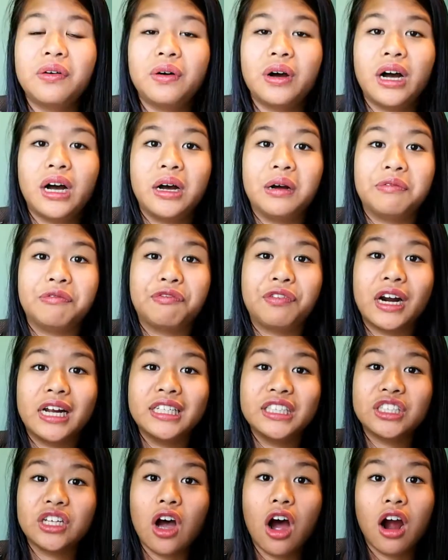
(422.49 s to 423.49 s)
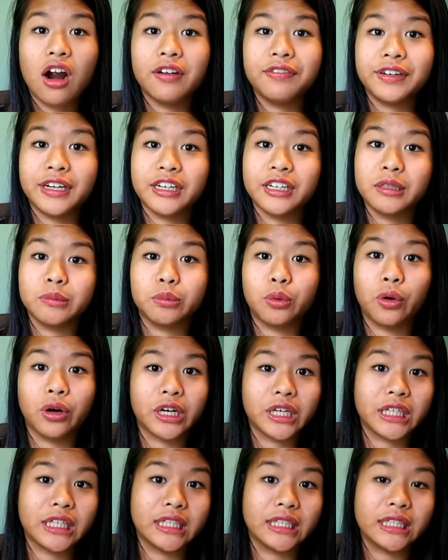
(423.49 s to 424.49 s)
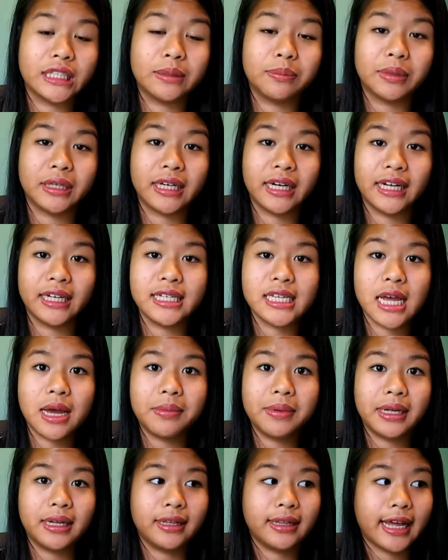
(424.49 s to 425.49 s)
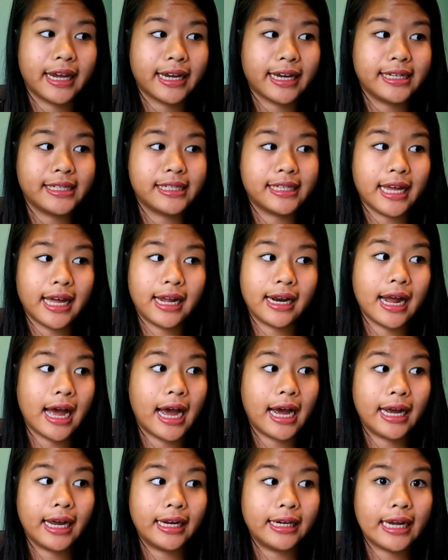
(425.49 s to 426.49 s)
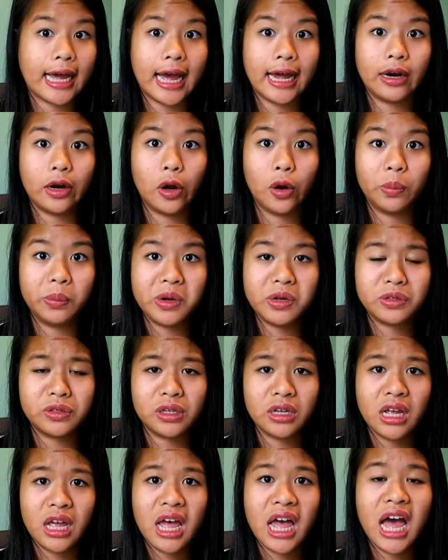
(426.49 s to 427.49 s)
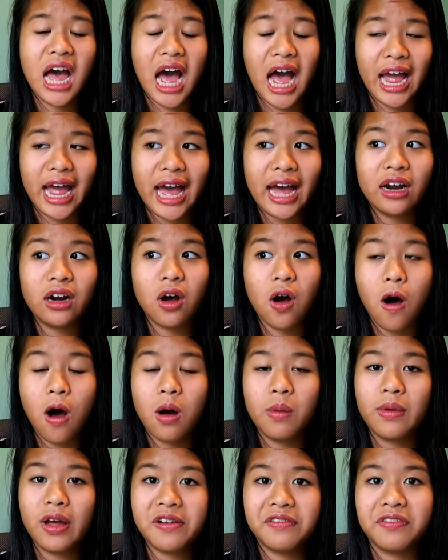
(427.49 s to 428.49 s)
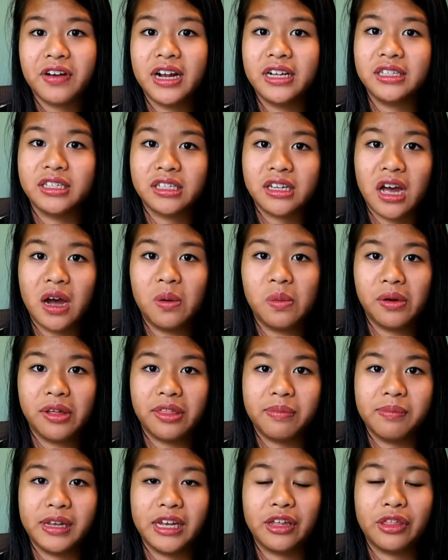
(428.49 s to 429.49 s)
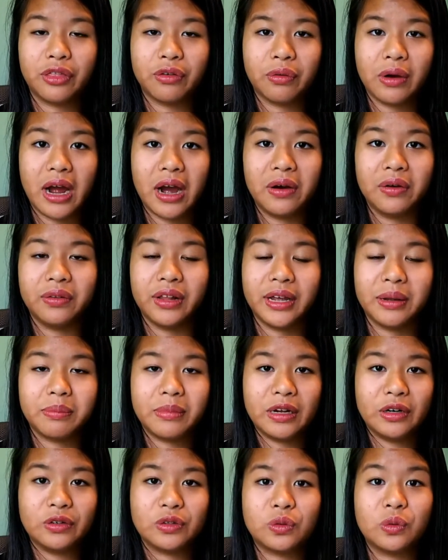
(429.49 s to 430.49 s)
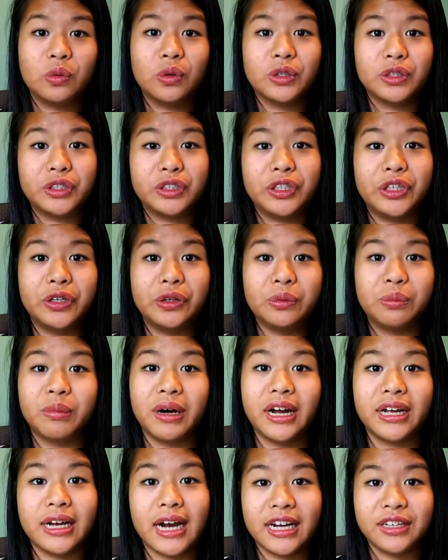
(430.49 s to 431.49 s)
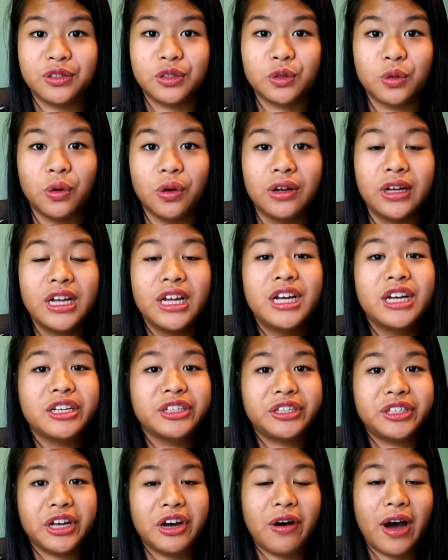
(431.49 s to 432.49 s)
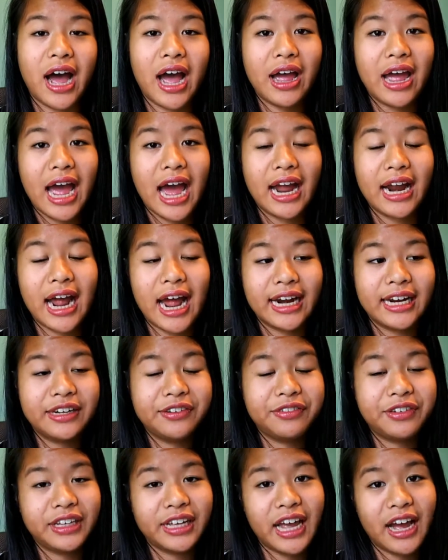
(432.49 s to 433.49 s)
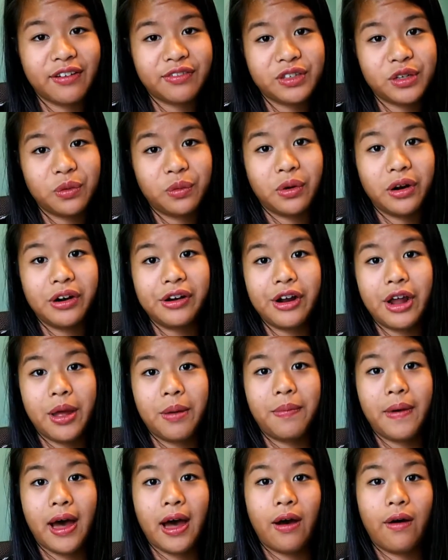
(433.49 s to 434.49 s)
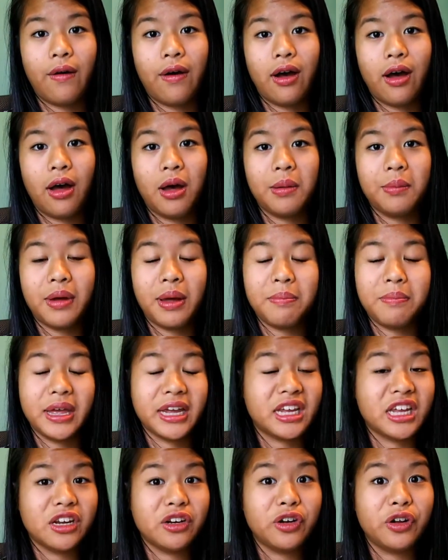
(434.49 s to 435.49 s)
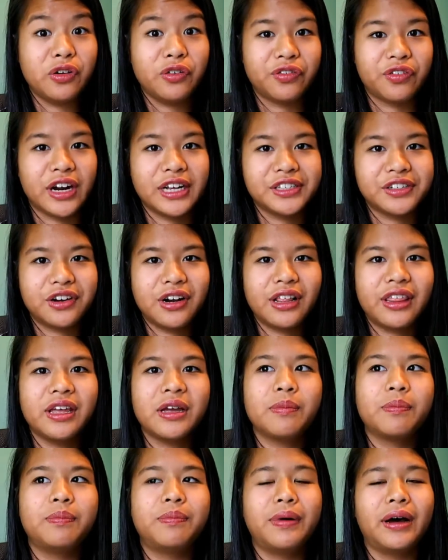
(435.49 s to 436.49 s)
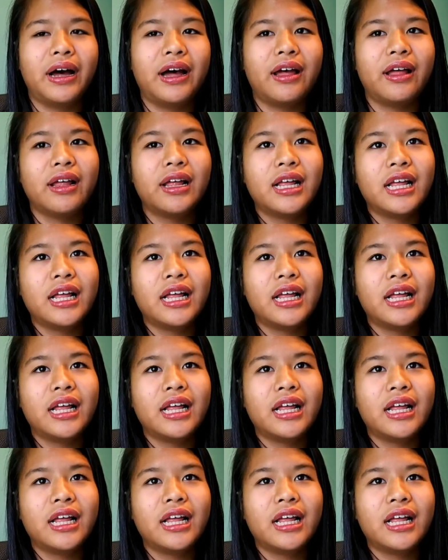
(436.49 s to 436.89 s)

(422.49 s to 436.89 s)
um, friends are very important, because I mean, like I said, I had almost I had all my friends come with me throughout like middle school to my high school, so I had I didn't really have to worry about um, making new friends or anything. But